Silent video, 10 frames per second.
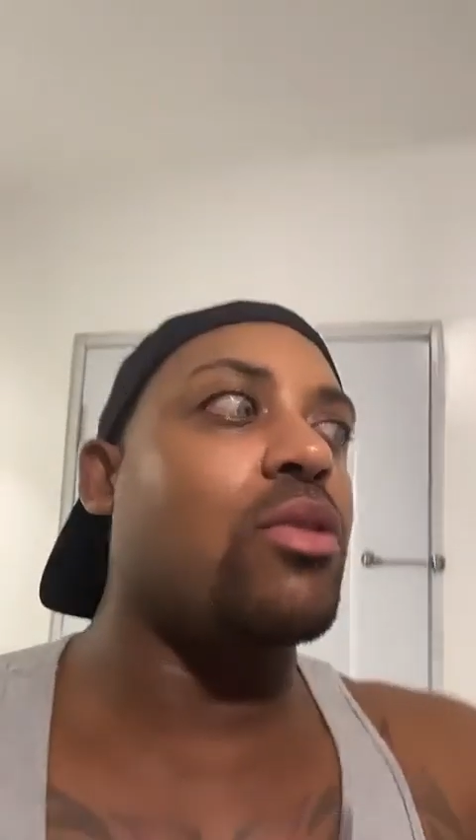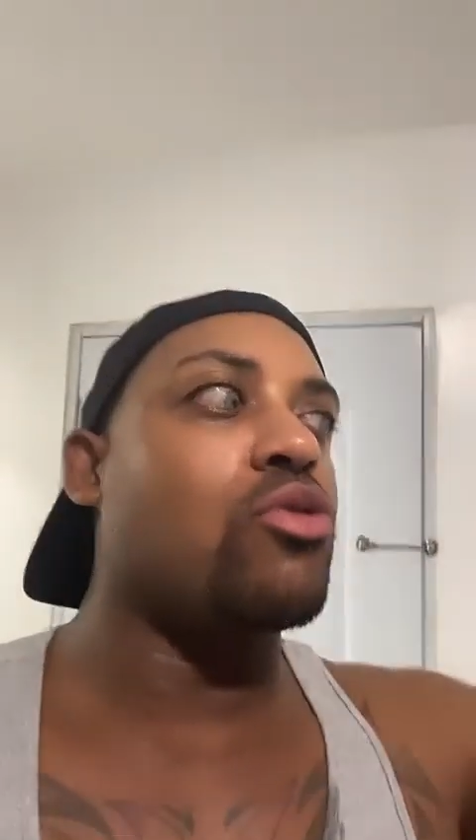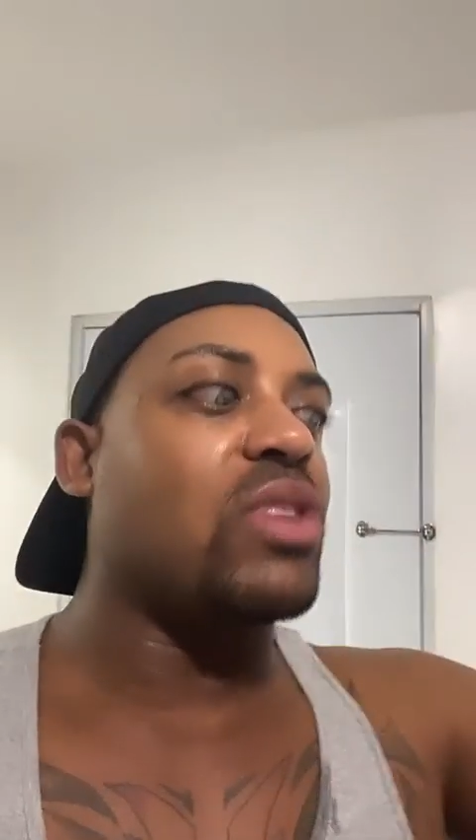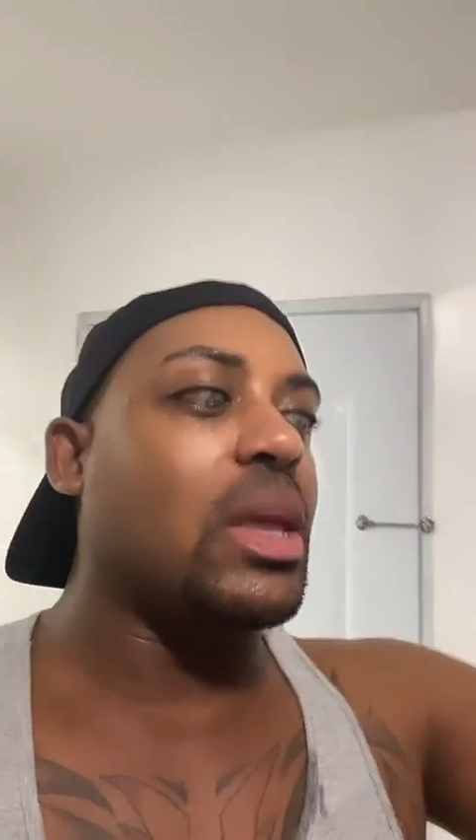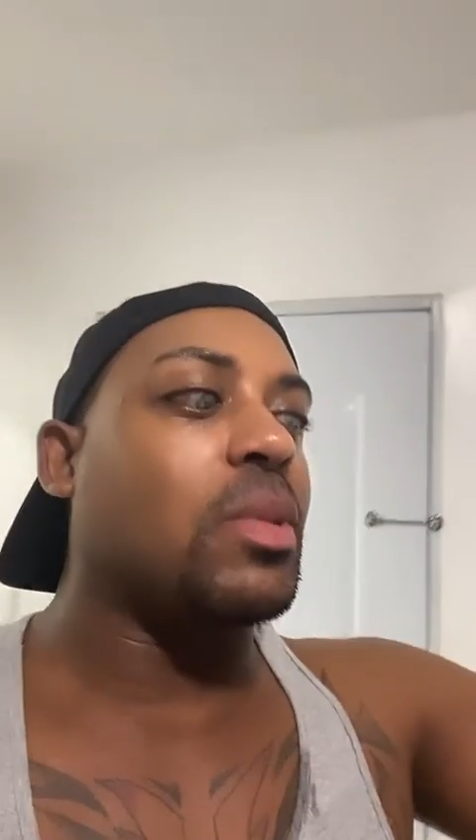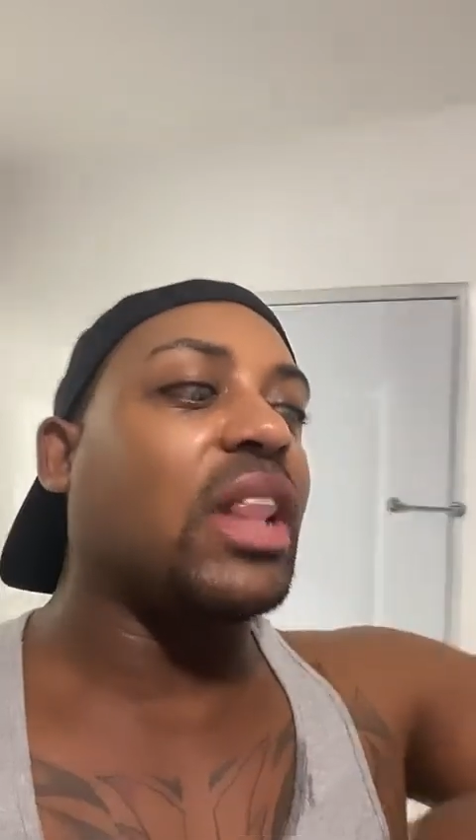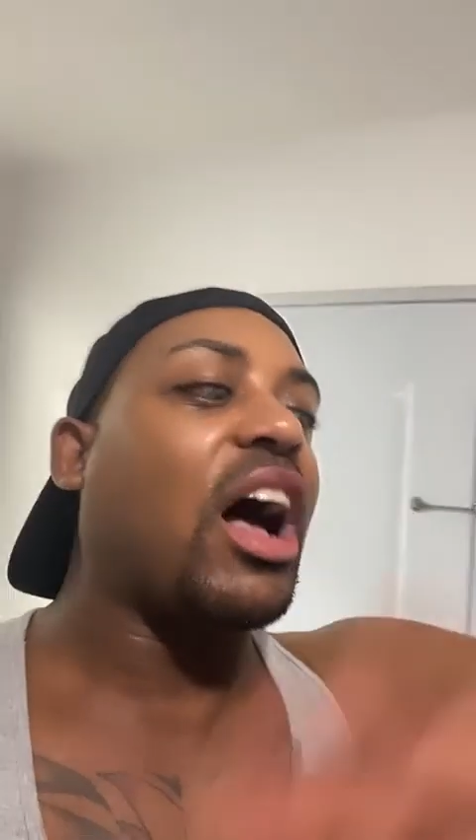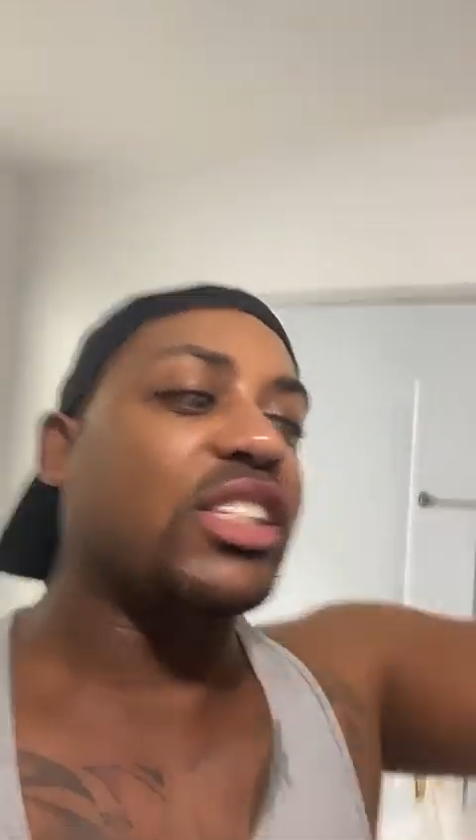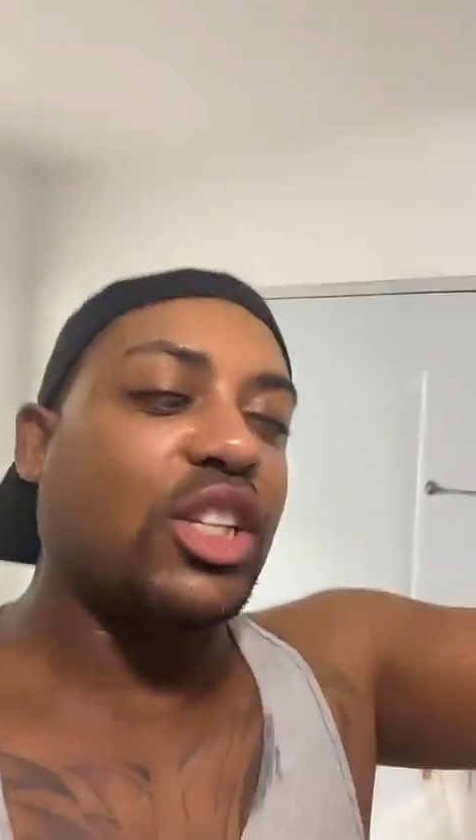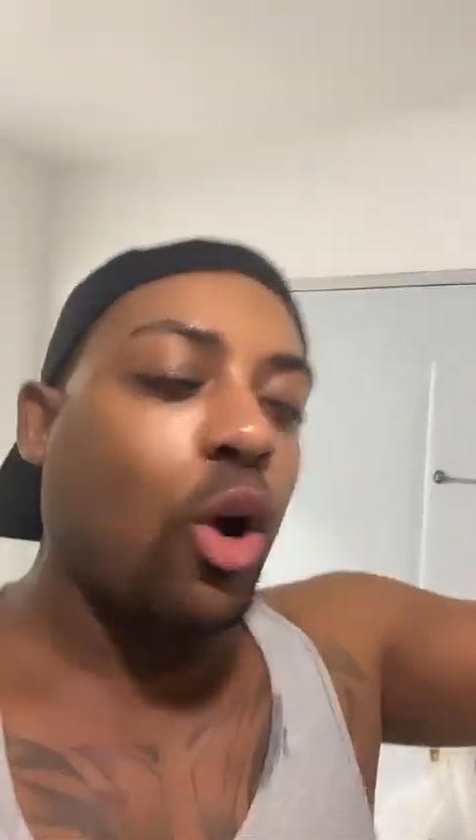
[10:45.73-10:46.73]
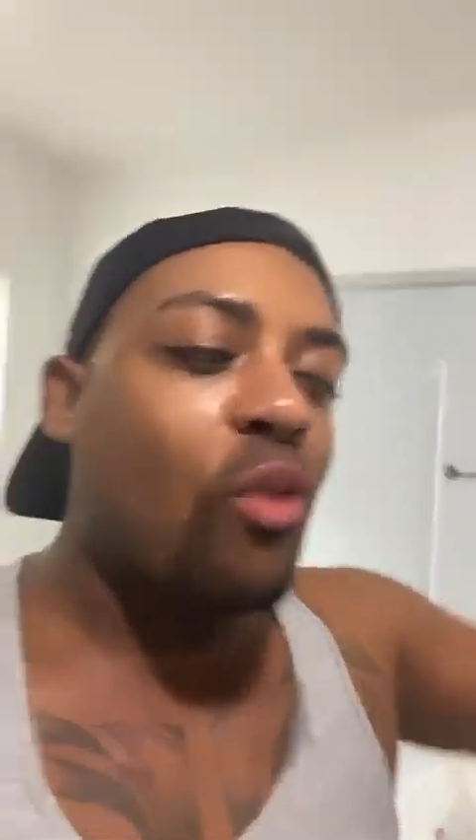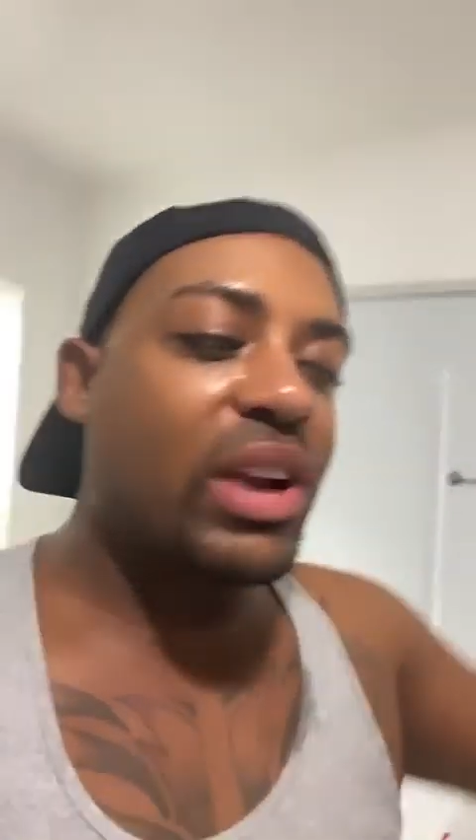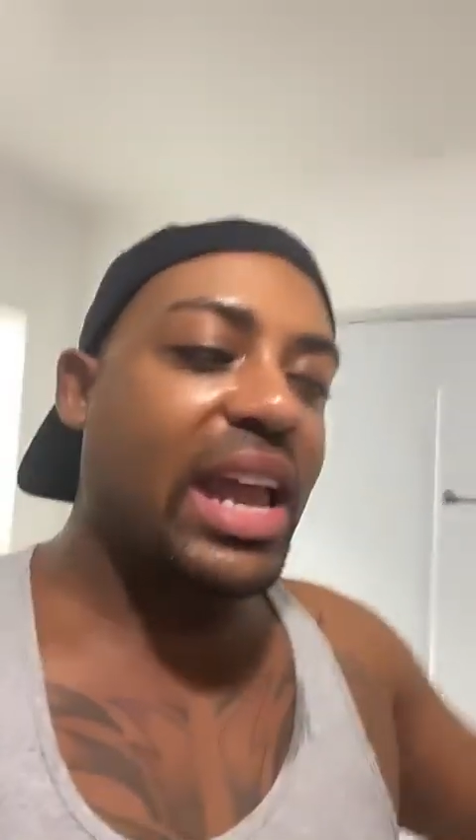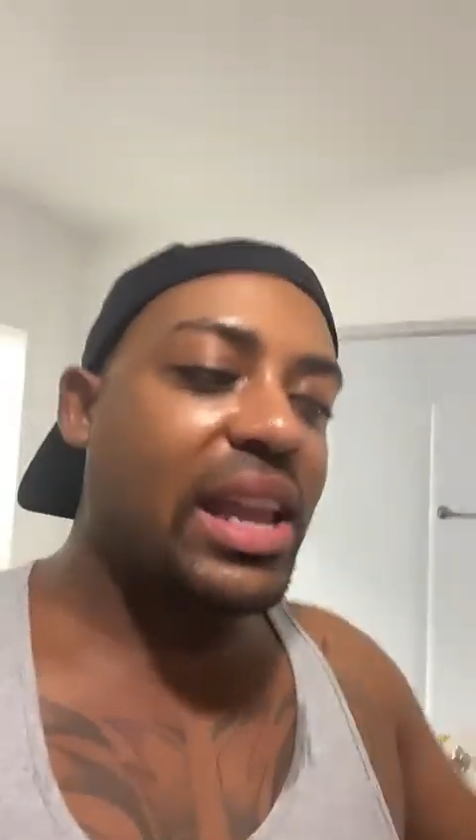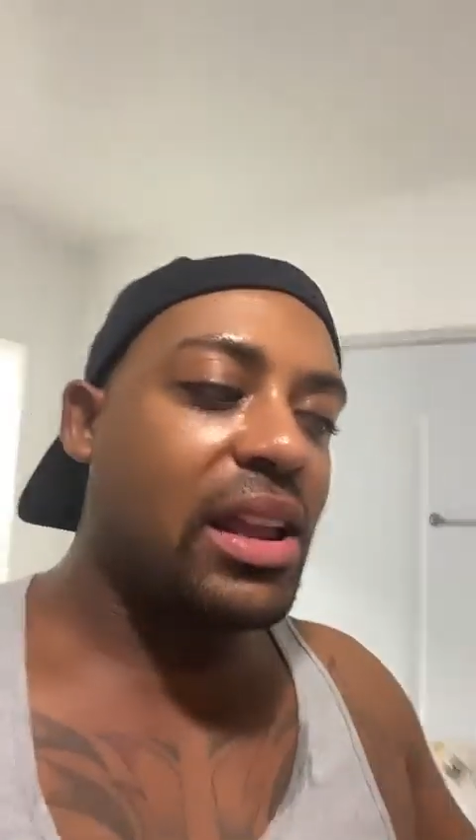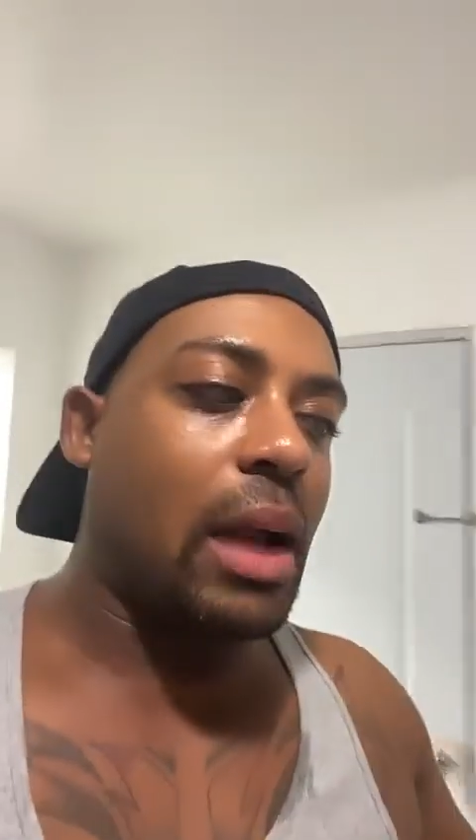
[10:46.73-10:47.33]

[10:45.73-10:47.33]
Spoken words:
You keep glossing over that.